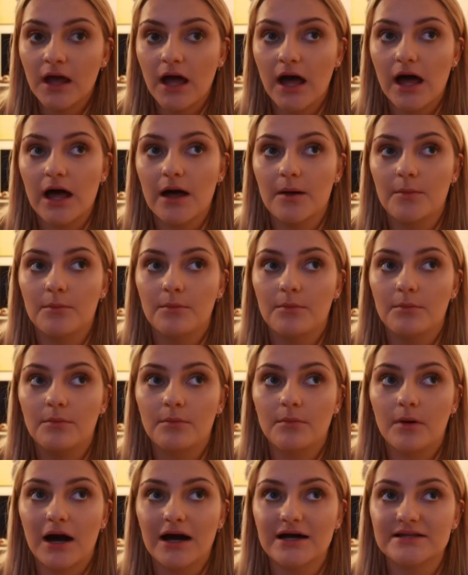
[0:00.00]

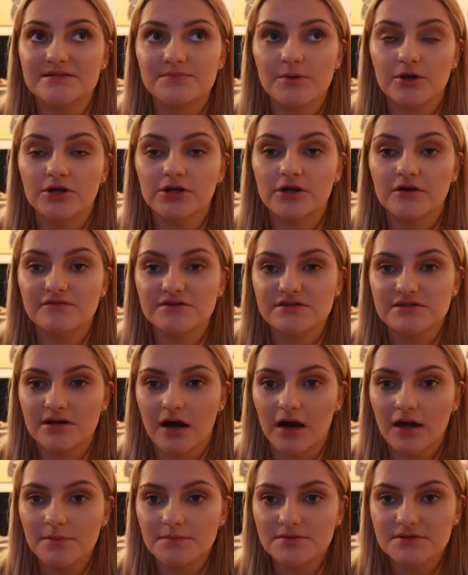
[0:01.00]
Um, I had spoken over
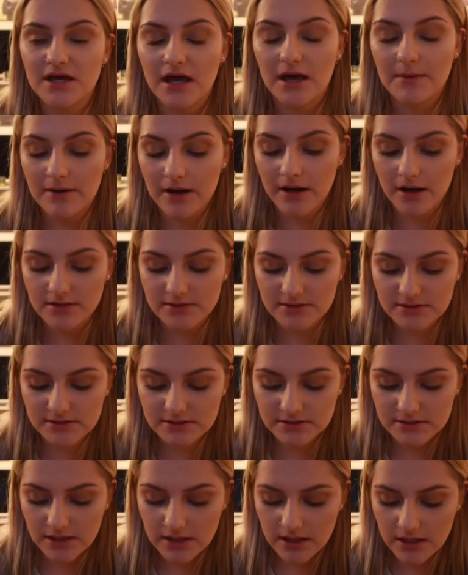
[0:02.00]
Skype to her parents
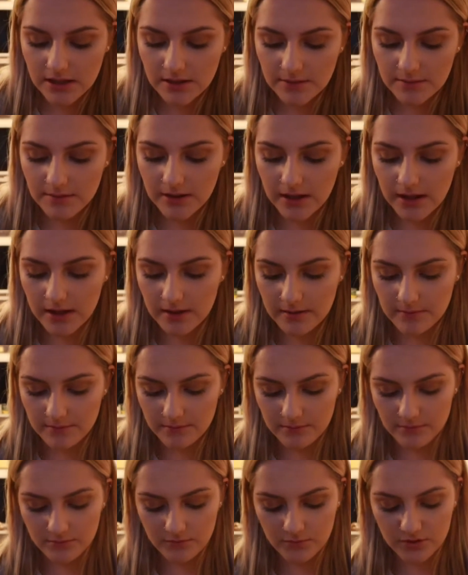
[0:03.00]

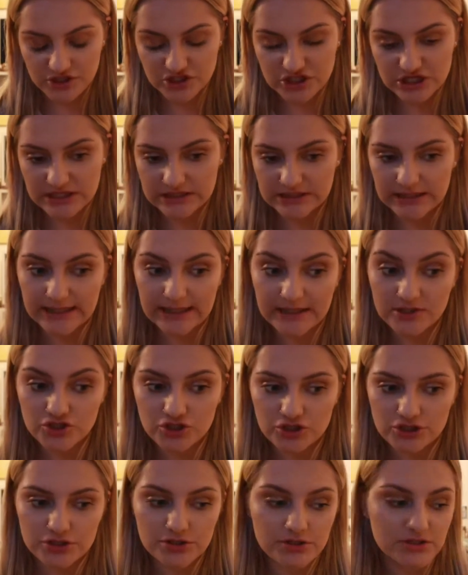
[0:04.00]
um, when she had like
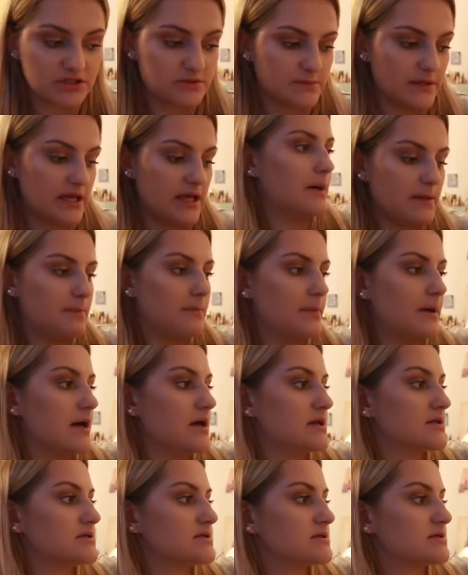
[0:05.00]
introduced me,
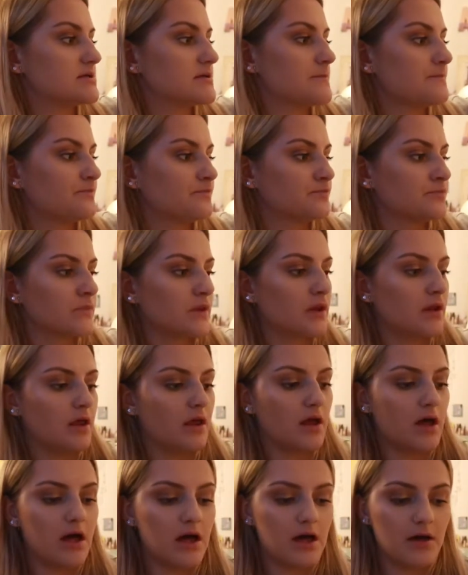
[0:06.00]
but
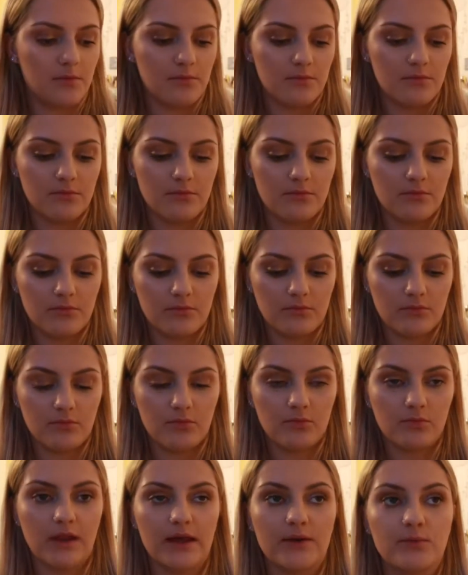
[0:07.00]
um,
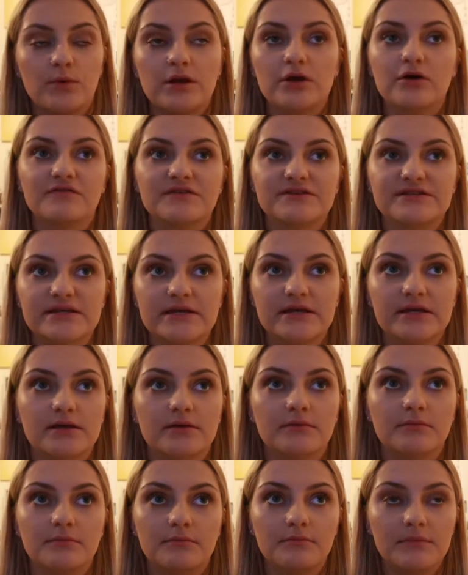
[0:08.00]
like we
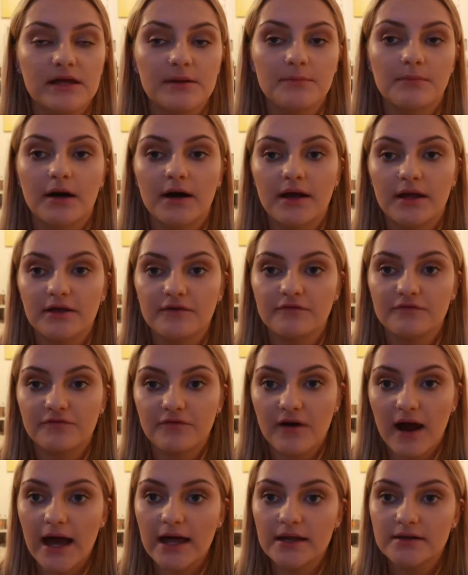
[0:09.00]
obviously, me and my
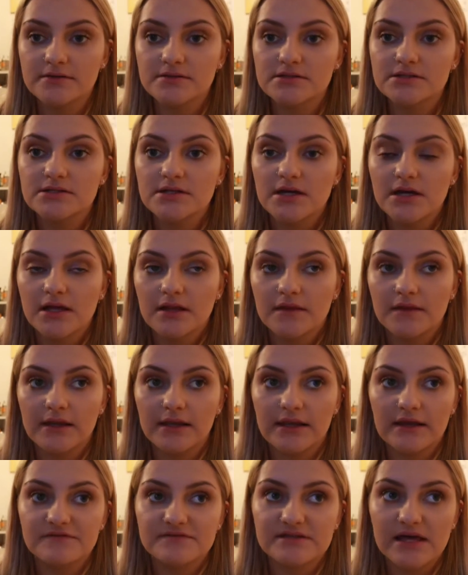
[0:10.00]
friend
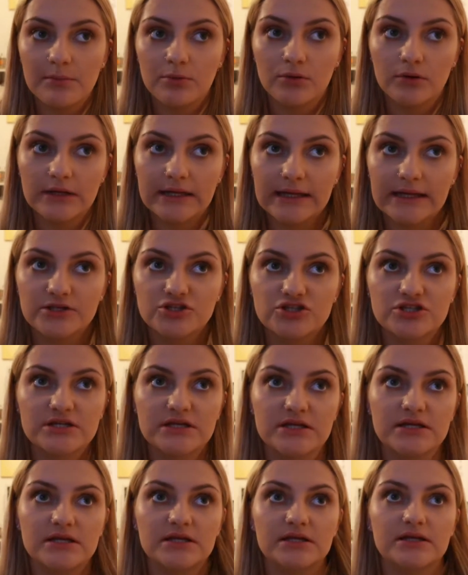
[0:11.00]
that lives there, Pauline,
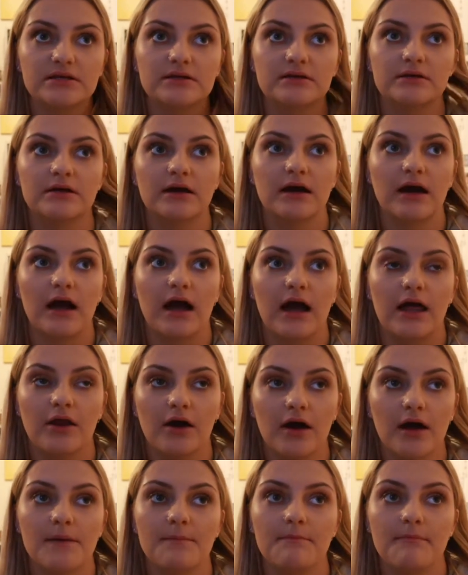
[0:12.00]
she and
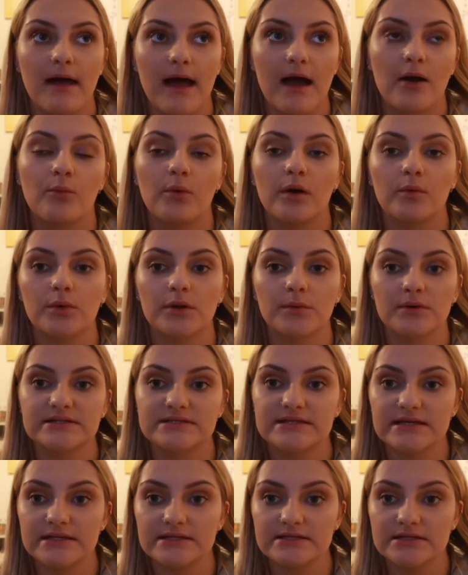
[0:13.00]
I met when we
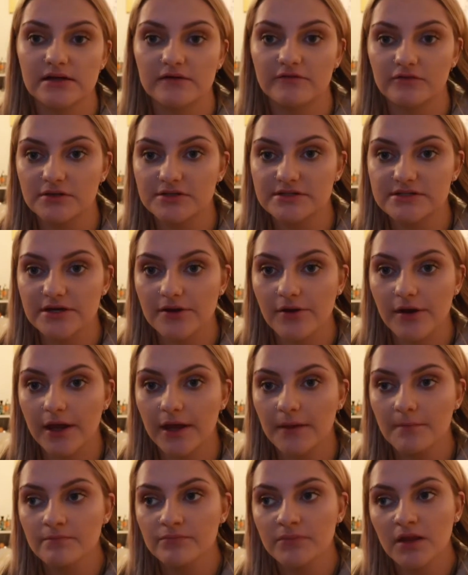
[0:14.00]
went to India
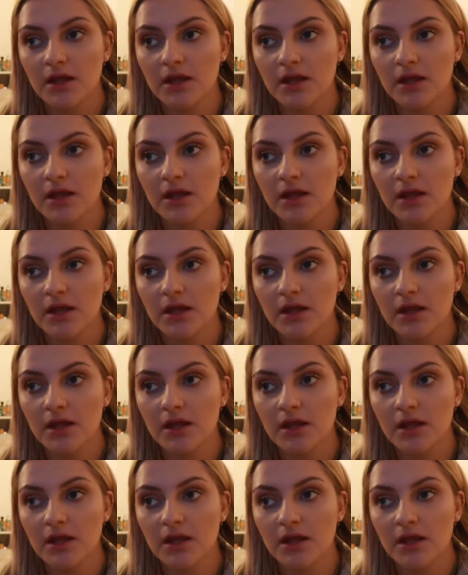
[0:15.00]
volunteering.